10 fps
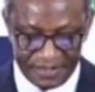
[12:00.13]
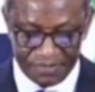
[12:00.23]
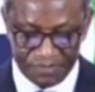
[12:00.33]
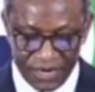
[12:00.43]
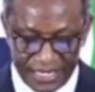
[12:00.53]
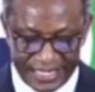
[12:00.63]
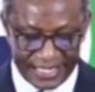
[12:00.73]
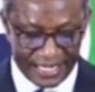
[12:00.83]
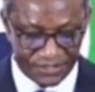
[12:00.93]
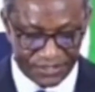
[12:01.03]
Paul did
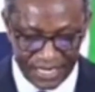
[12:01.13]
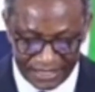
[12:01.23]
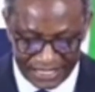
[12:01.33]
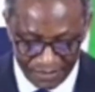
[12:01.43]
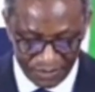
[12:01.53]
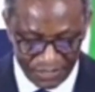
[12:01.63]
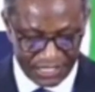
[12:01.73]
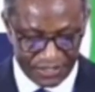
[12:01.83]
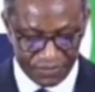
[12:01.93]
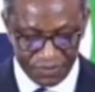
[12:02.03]
that so that
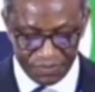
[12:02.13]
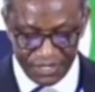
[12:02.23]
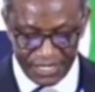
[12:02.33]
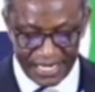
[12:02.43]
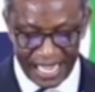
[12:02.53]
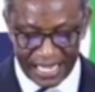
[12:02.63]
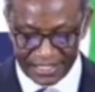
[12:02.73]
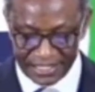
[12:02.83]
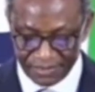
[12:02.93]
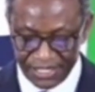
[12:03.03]
Timothy would be
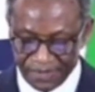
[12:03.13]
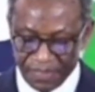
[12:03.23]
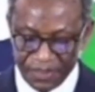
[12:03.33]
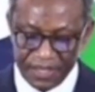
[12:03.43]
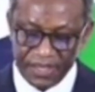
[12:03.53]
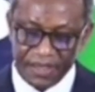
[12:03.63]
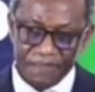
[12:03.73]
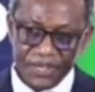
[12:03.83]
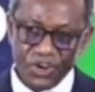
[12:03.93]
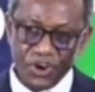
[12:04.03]
accepted.
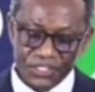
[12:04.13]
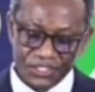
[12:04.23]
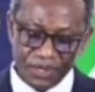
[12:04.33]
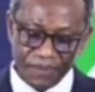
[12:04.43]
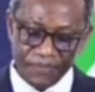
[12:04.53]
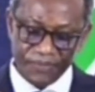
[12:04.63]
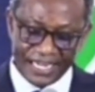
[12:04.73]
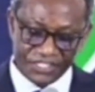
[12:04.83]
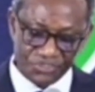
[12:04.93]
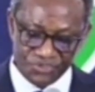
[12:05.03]
Because of
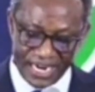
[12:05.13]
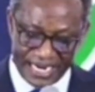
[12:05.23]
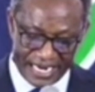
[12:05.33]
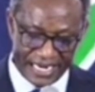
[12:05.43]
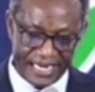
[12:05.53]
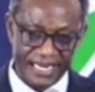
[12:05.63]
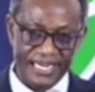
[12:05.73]
that training,